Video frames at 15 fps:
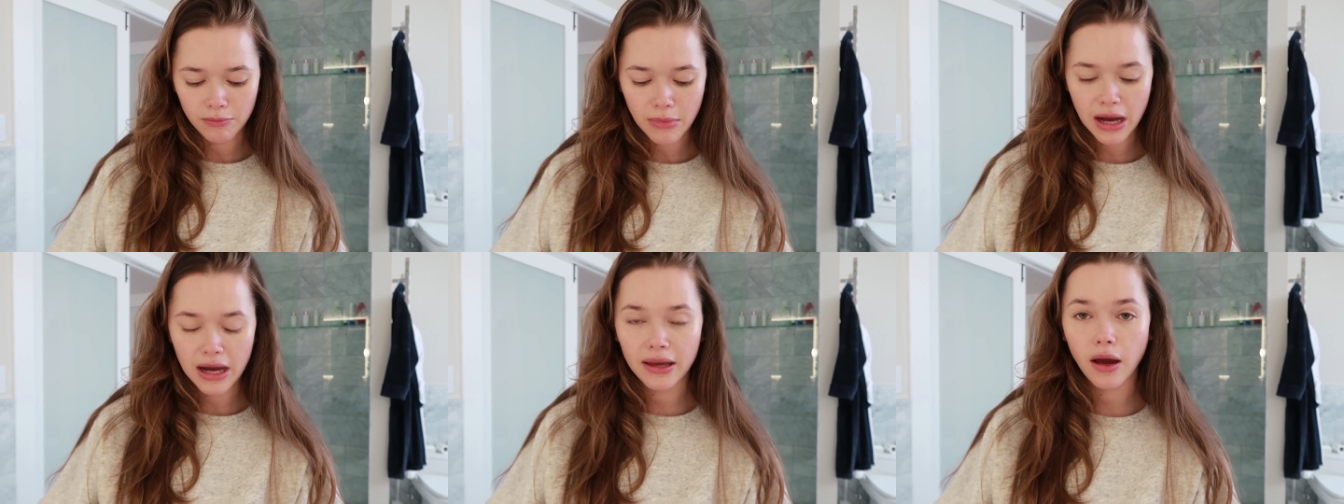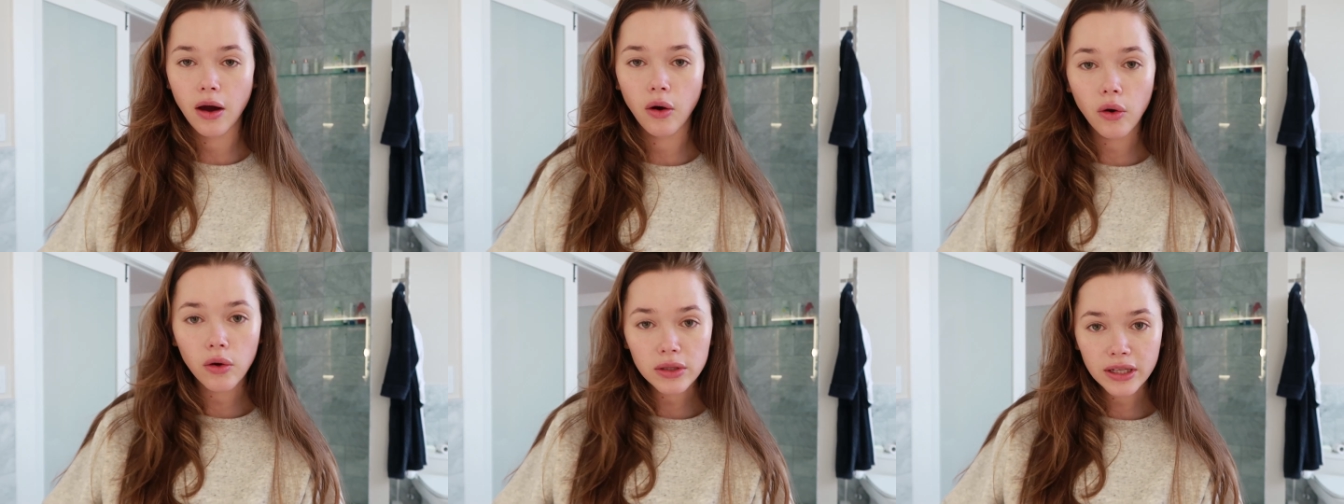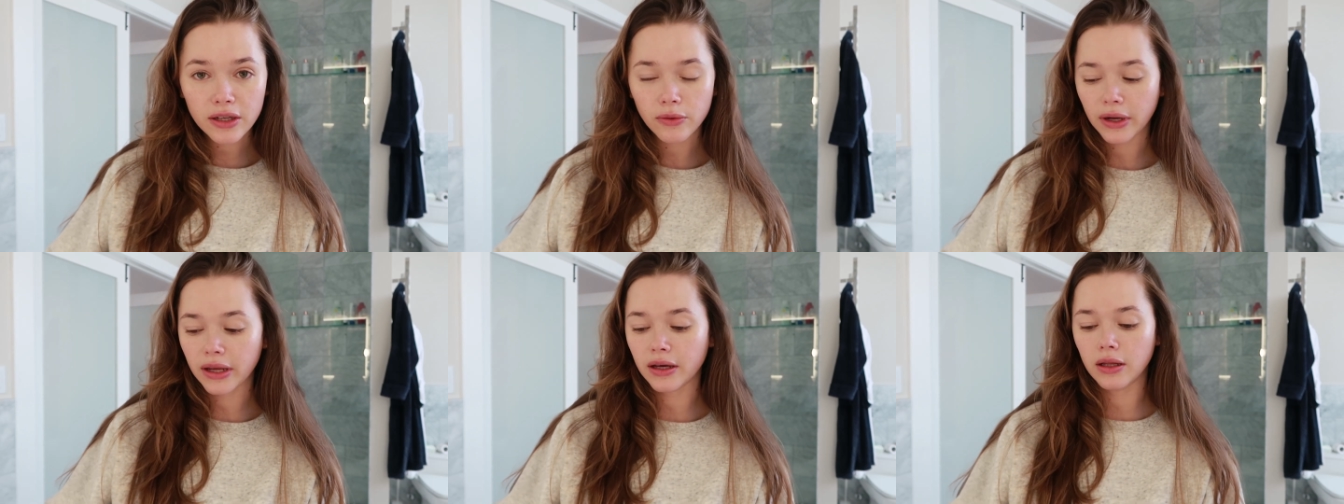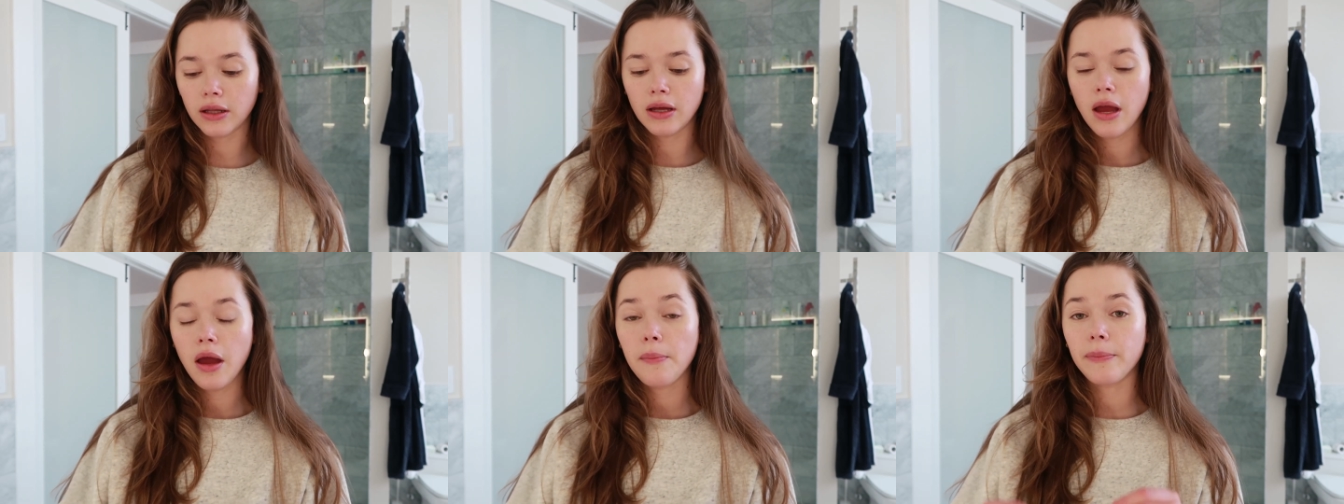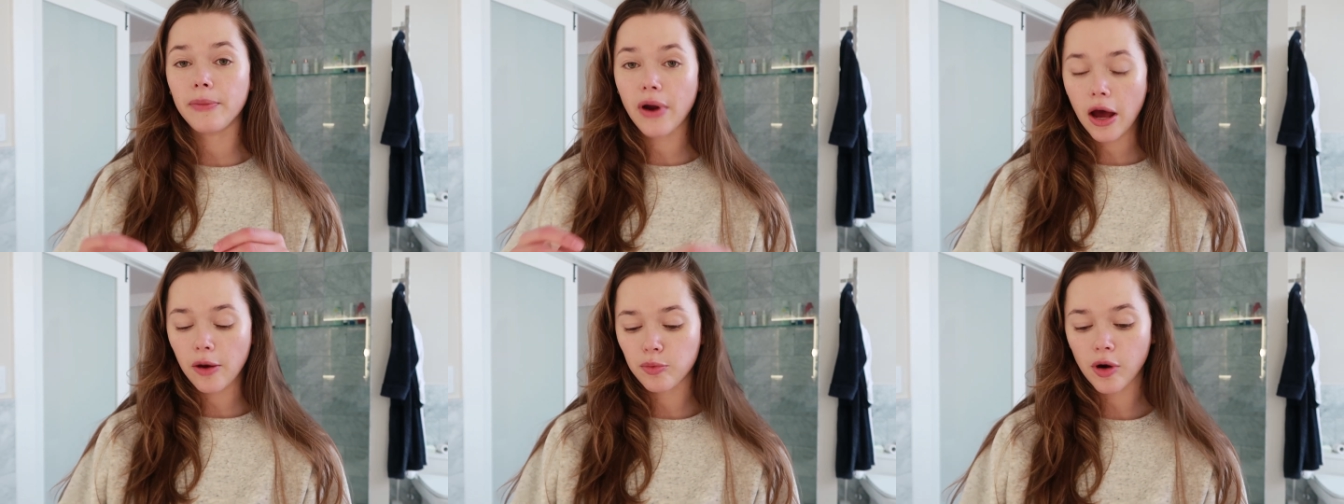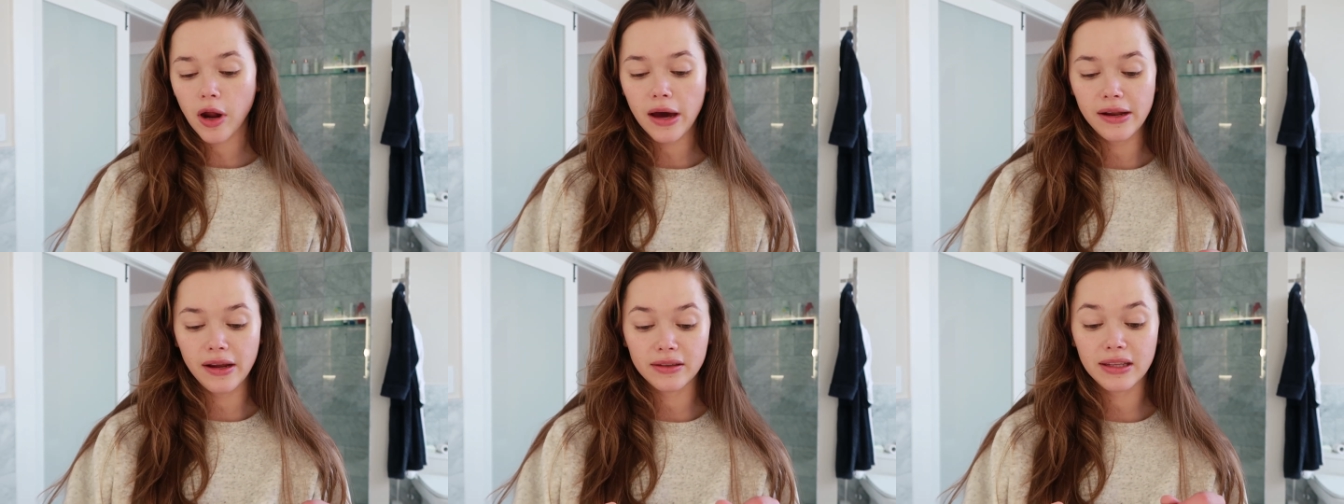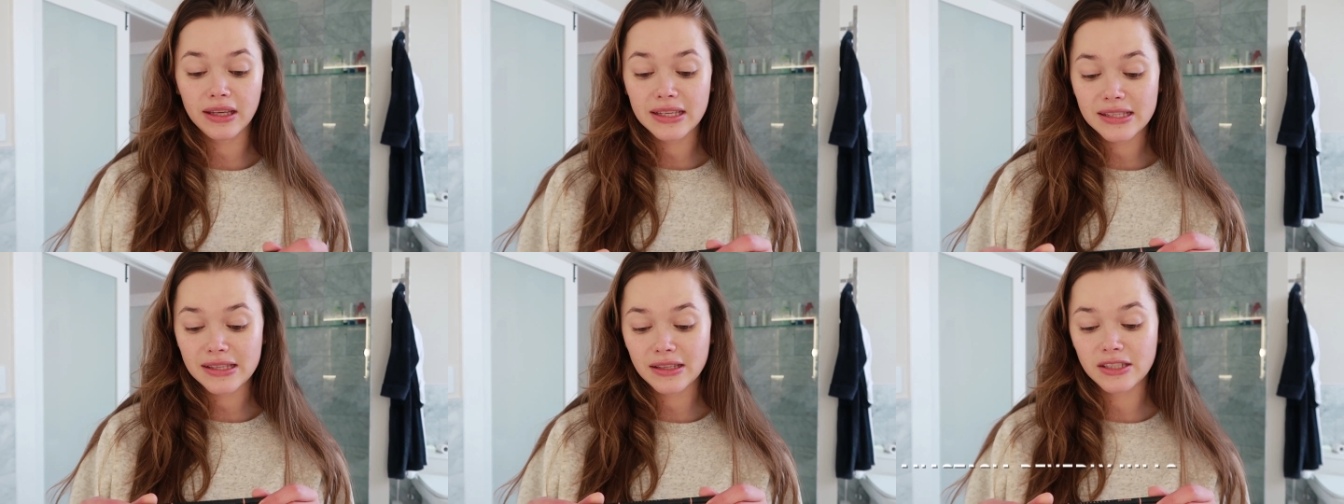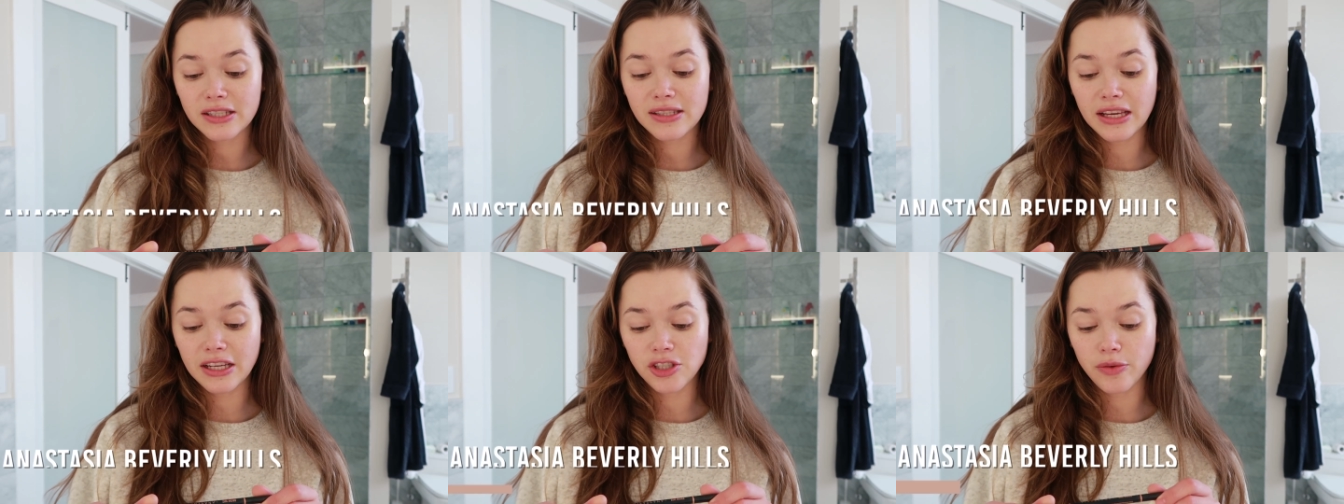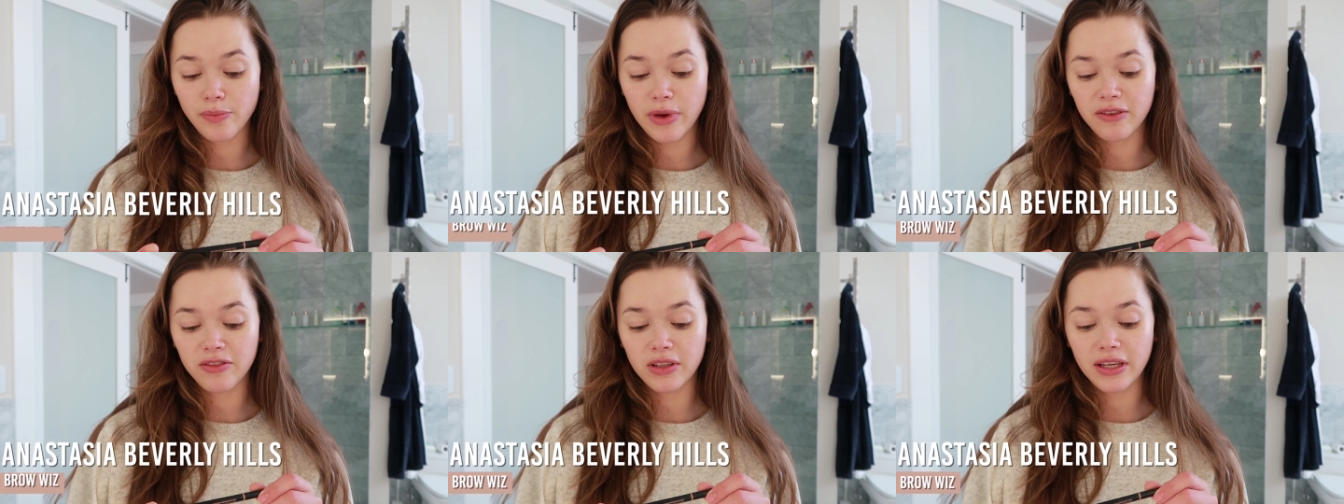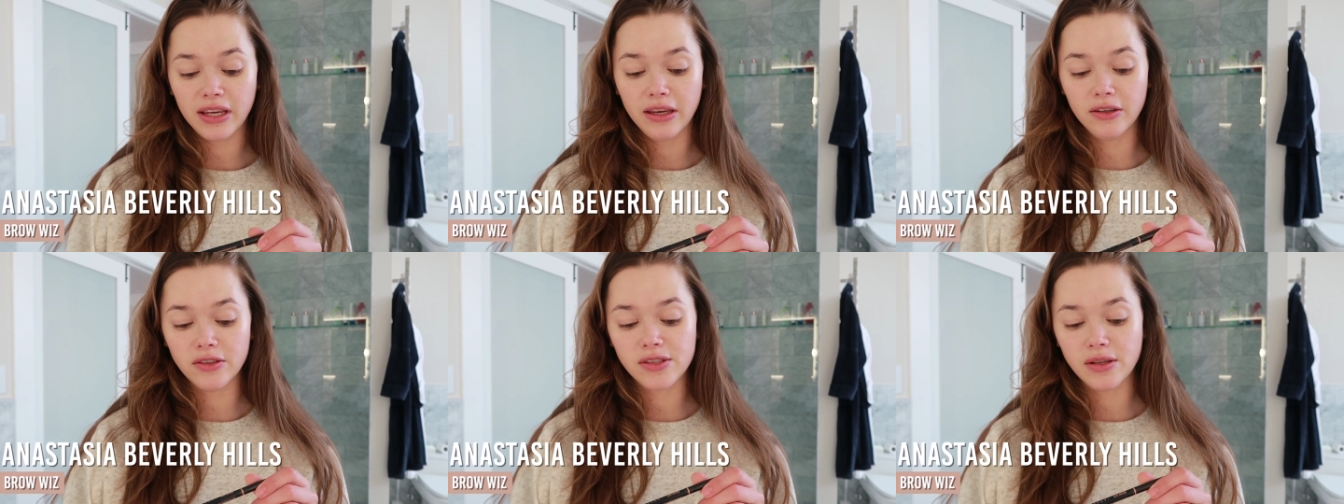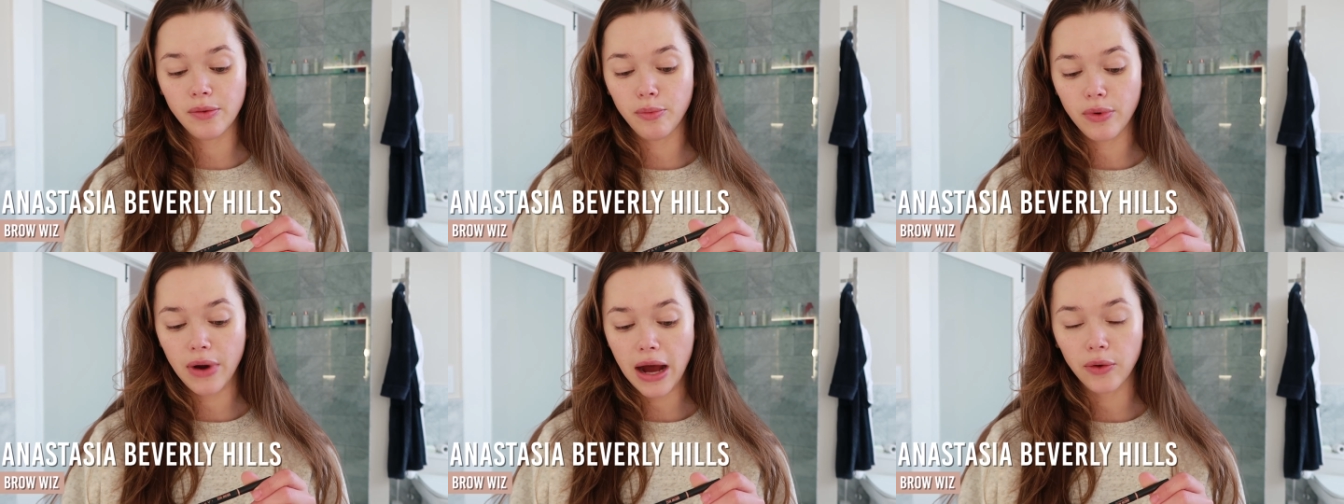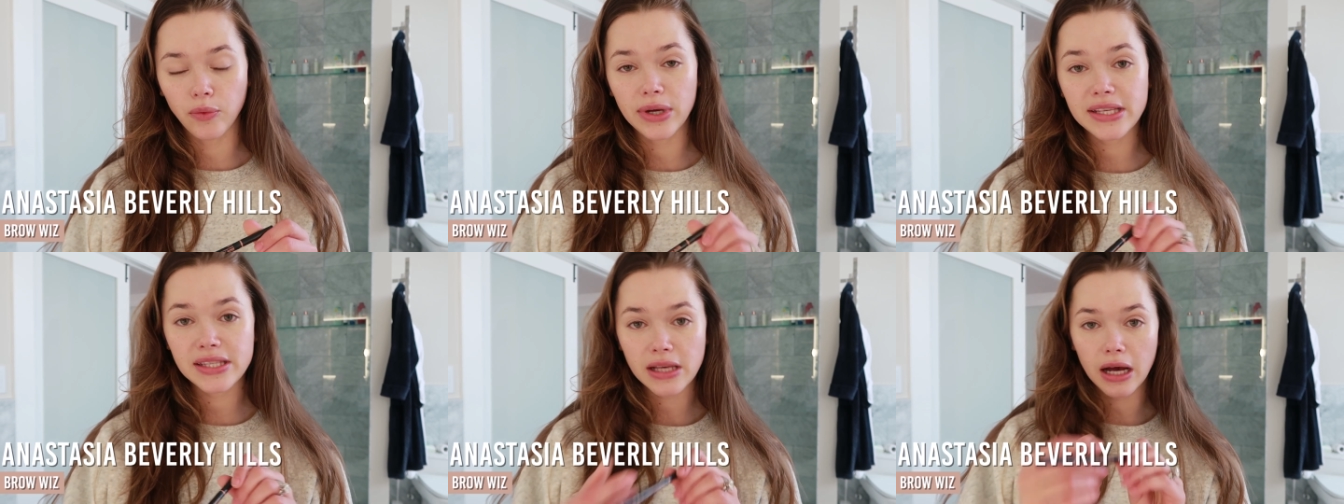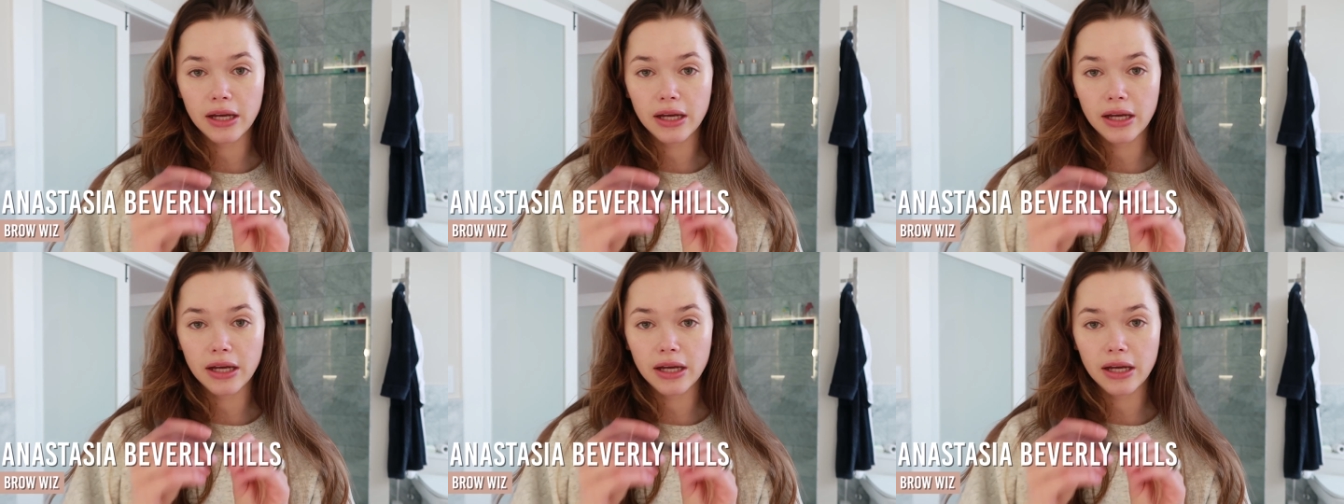My holy grail brow product is Anastasia Beverly Hills, the Brow Wiz.